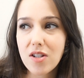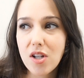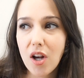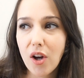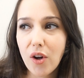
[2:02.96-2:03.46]

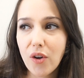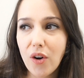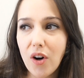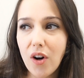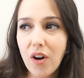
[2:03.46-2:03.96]

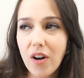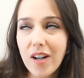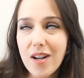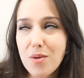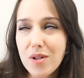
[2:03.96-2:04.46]
So
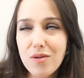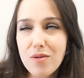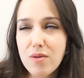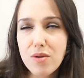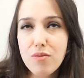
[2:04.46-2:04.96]
it
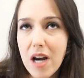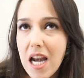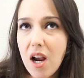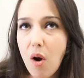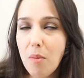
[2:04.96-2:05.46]
was
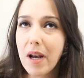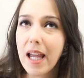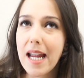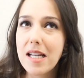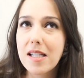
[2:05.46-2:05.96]
really
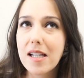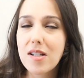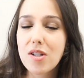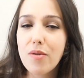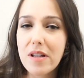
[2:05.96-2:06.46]

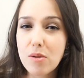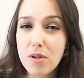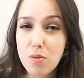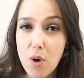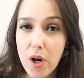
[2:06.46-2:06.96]
complicated. So this
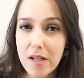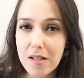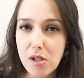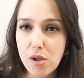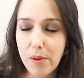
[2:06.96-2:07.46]
was one
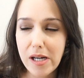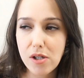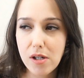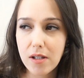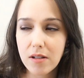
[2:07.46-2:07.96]

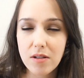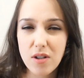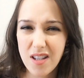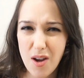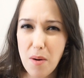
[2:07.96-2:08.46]
situation.
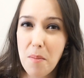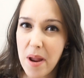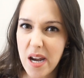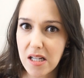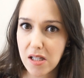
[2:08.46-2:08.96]
There were
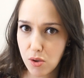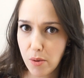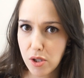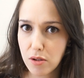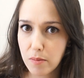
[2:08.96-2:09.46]
many
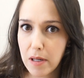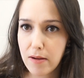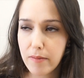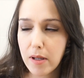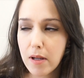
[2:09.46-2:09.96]
situations,
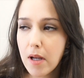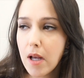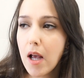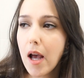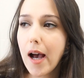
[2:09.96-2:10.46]
believe me.
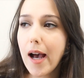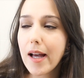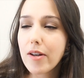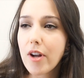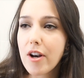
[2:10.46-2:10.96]

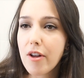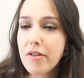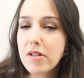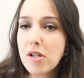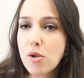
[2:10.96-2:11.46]
And
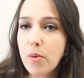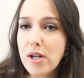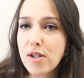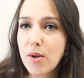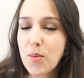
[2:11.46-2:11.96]
another
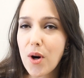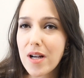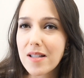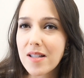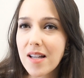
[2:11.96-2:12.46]
situation
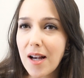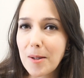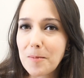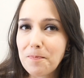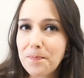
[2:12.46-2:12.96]
was
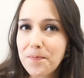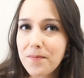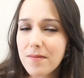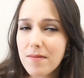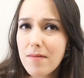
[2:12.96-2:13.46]

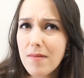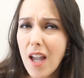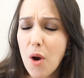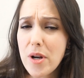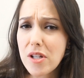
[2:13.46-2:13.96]

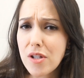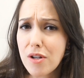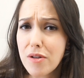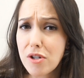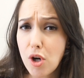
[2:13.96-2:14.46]
I went
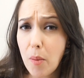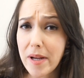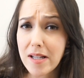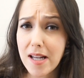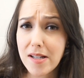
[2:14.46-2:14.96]
to the
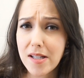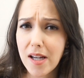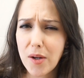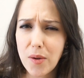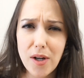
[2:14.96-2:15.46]
shopping center,
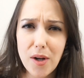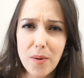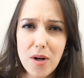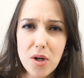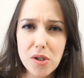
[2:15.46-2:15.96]
and you know,
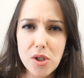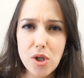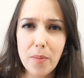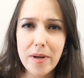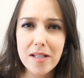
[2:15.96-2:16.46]
when you go to the
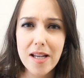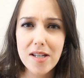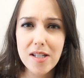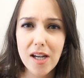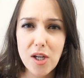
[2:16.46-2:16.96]
shopping
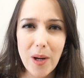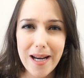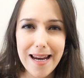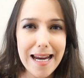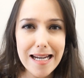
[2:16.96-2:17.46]
center, you
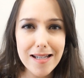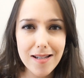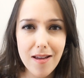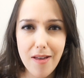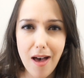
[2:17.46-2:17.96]
can
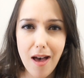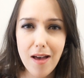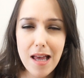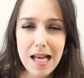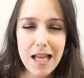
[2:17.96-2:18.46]
eat there.